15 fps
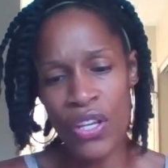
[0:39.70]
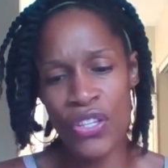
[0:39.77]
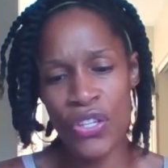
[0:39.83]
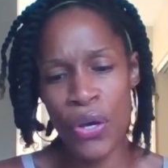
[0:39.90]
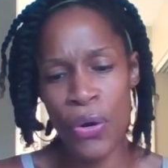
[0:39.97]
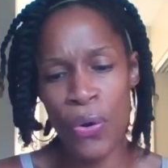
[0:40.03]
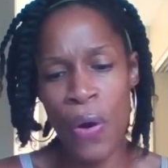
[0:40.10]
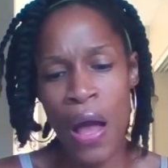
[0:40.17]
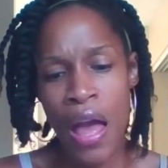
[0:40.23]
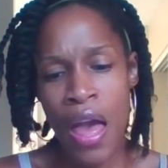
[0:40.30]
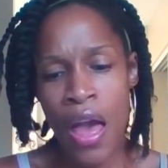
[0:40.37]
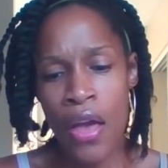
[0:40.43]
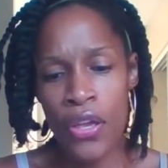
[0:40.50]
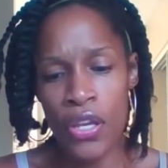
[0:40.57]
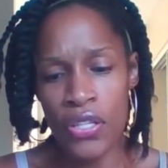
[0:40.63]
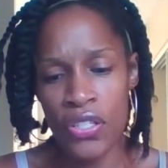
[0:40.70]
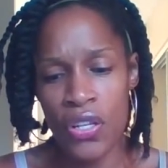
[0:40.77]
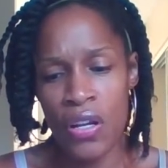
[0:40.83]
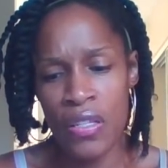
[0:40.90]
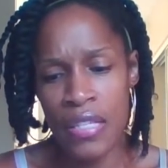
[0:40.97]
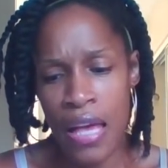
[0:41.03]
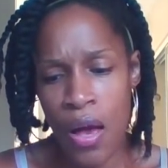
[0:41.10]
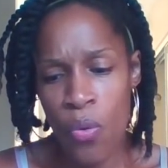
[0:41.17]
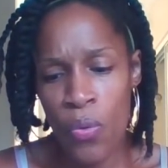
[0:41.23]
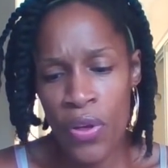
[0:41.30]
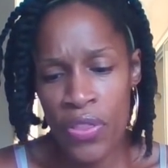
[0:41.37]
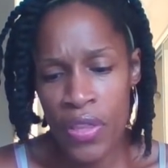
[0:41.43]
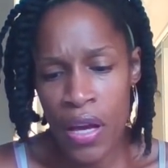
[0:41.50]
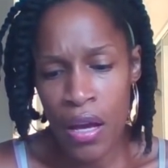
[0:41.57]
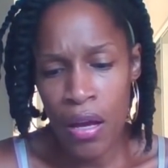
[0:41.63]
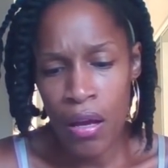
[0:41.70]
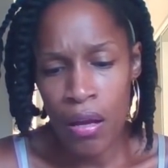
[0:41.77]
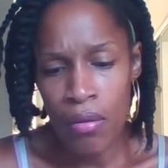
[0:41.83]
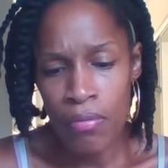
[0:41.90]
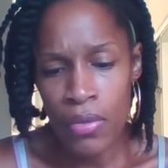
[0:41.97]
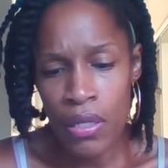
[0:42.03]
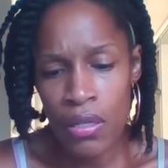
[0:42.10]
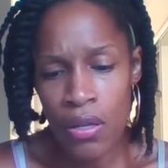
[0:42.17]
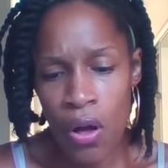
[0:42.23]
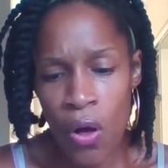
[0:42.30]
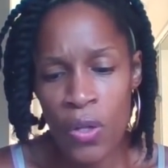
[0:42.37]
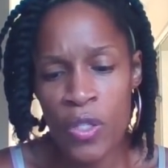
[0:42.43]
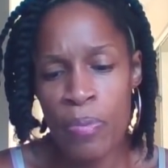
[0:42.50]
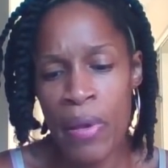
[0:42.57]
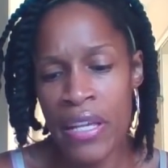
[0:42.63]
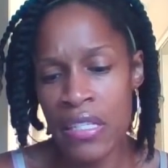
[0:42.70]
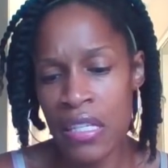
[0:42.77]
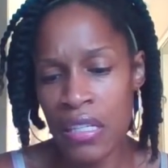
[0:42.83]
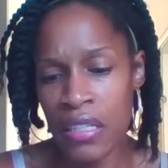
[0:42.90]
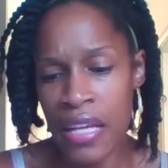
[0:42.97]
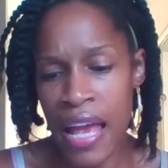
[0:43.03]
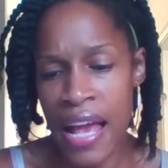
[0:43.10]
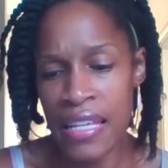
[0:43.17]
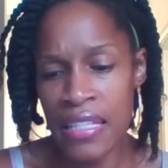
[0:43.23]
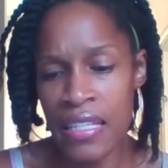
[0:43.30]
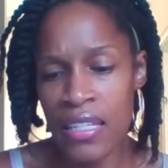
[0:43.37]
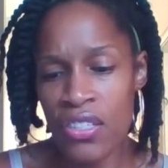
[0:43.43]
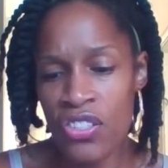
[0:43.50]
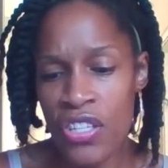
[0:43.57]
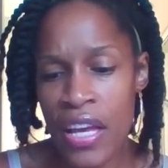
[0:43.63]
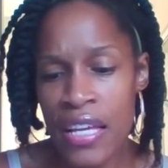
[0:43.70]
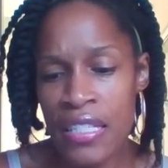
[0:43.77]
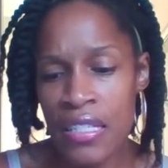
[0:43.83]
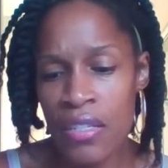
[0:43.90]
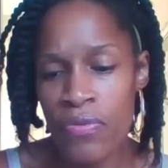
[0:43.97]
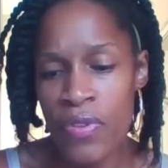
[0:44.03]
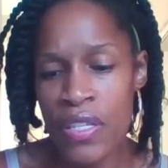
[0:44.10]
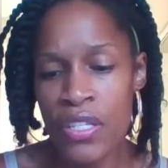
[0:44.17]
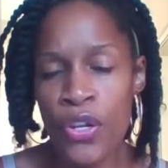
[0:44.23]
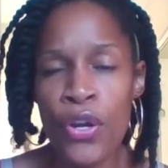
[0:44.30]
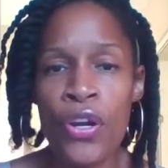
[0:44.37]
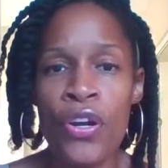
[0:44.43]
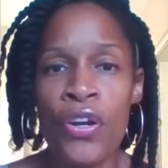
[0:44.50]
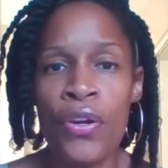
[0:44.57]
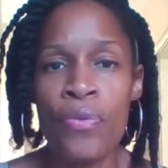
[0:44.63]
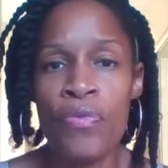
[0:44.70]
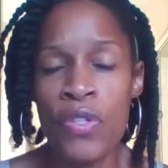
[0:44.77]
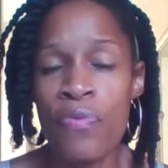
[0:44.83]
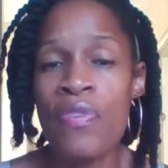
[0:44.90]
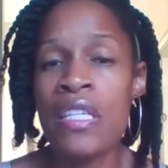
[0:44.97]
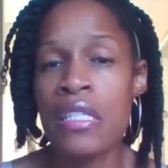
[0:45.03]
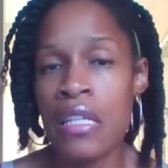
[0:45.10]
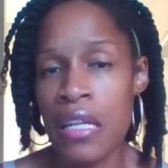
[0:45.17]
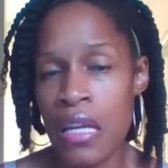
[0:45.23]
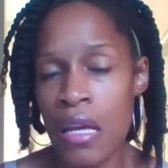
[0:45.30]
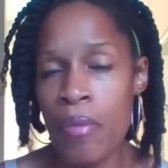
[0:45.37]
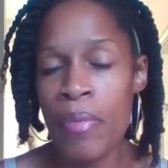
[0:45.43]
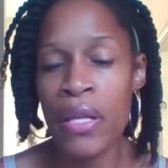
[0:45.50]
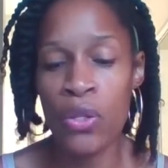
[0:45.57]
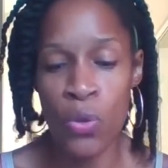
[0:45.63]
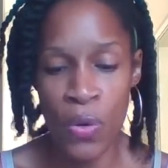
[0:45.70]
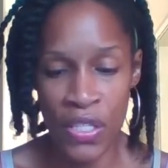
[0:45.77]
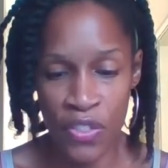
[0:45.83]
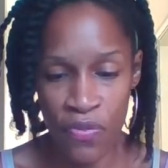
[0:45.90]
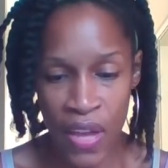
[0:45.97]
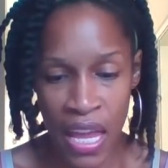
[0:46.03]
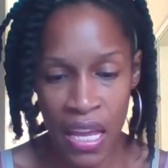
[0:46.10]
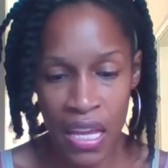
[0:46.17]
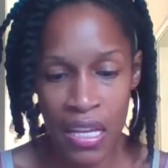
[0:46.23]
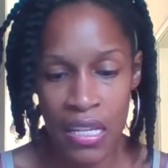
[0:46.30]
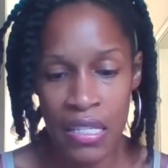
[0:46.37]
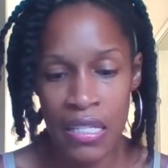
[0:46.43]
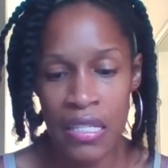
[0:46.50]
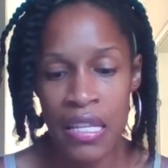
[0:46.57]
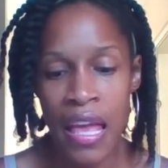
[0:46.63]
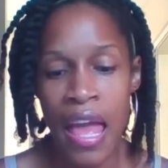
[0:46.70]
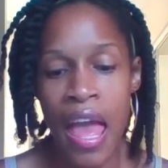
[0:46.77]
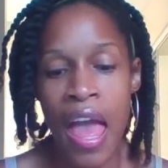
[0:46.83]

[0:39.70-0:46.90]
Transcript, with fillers: So it starts out with um, Colt basically asking Jess to visit her to visit him in Las Vegas,